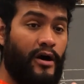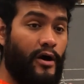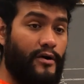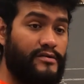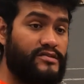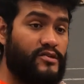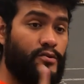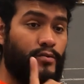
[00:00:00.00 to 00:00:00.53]

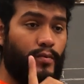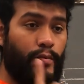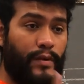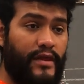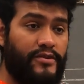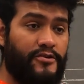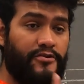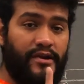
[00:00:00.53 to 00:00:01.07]
Also,
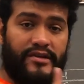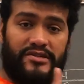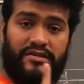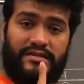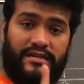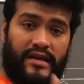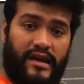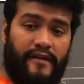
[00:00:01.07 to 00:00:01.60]
read the
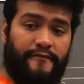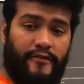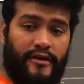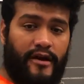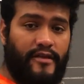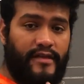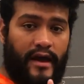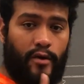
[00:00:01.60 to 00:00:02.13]
directions
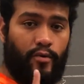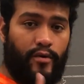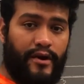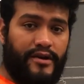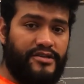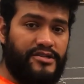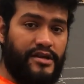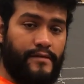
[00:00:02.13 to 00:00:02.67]
carefully on that
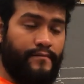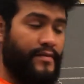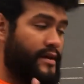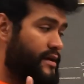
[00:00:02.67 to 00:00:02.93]
worksheet.